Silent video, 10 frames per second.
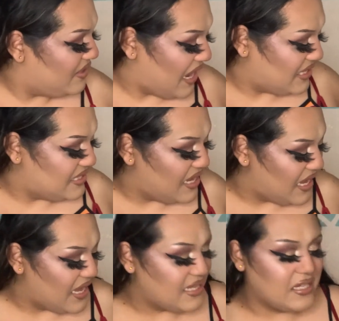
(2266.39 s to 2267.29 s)
Next
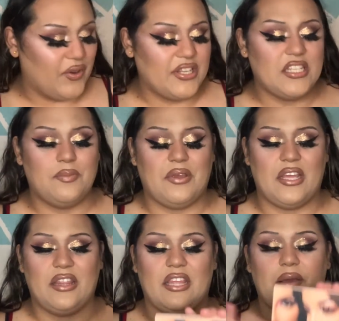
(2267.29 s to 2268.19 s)
thing is going to
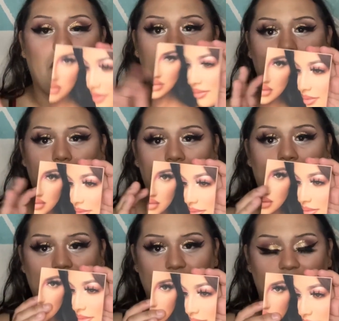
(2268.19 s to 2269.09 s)
be the
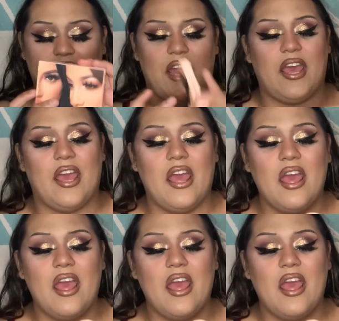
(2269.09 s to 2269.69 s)
contour kit.